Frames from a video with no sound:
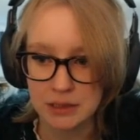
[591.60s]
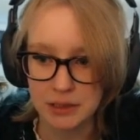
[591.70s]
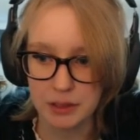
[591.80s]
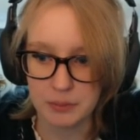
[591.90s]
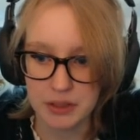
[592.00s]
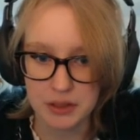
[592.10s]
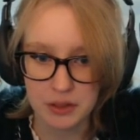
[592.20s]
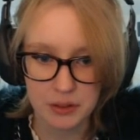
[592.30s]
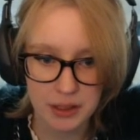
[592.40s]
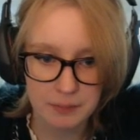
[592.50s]
Didn't mean to
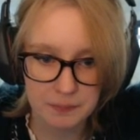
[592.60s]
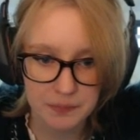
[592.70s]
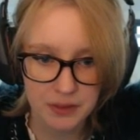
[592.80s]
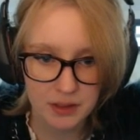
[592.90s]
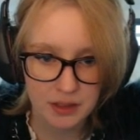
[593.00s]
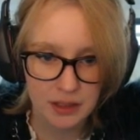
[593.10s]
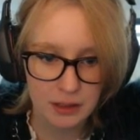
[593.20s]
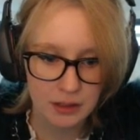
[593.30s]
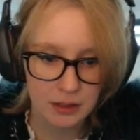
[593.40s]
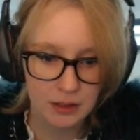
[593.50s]
do that.
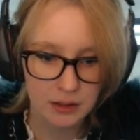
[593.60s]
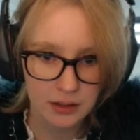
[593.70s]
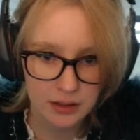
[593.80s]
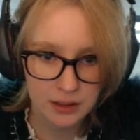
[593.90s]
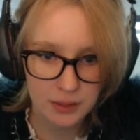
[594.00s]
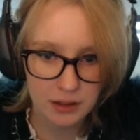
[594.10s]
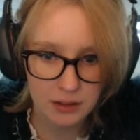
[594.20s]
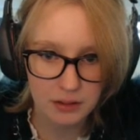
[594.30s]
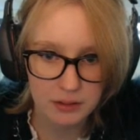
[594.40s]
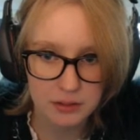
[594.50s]
Isabel, I
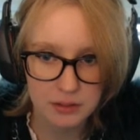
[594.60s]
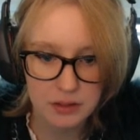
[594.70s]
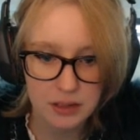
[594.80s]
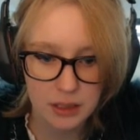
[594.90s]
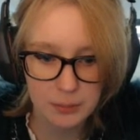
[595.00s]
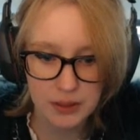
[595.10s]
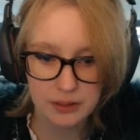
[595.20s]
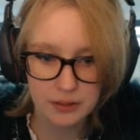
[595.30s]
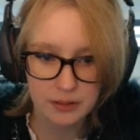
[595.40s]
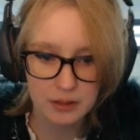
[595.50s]
you're sleeping.
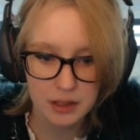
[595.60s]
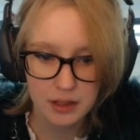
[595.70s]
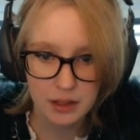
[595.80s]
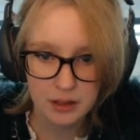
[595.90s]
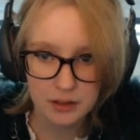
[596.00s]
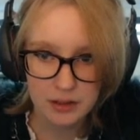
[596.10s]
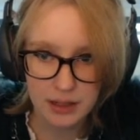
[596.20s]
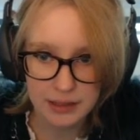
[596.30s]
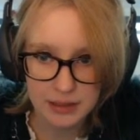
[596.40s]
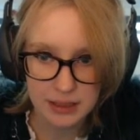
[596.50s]
Good
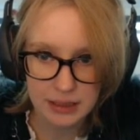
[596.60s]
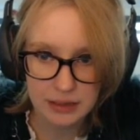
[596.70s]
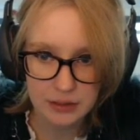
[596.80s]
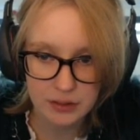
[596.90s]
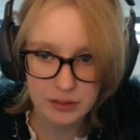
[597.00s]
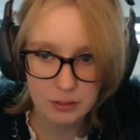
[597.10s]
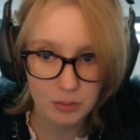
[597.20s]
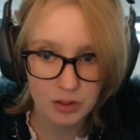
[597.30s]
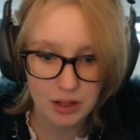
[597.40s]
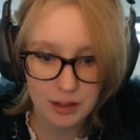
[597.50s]
night, shiny toys.
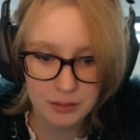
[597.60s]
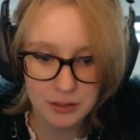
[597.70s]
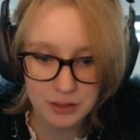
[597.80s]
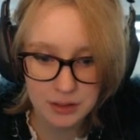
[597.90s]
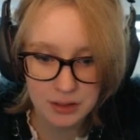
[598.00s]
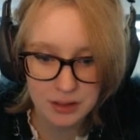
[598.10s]
More clowns.